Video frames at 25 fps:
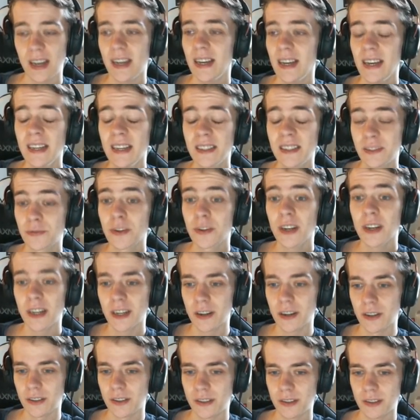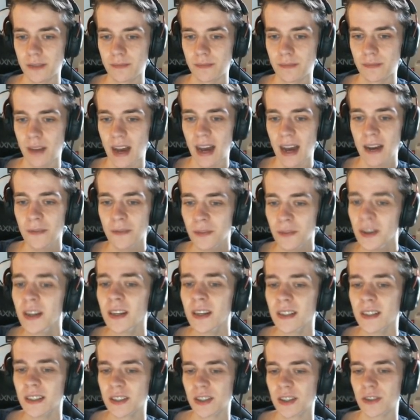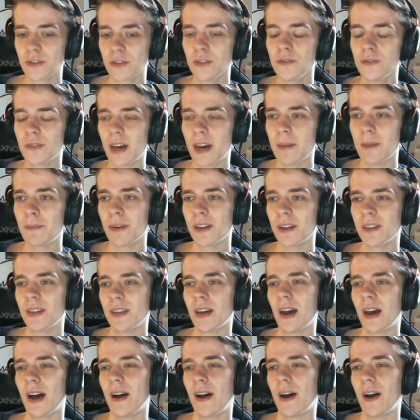It's really good. I think it is a good weapon,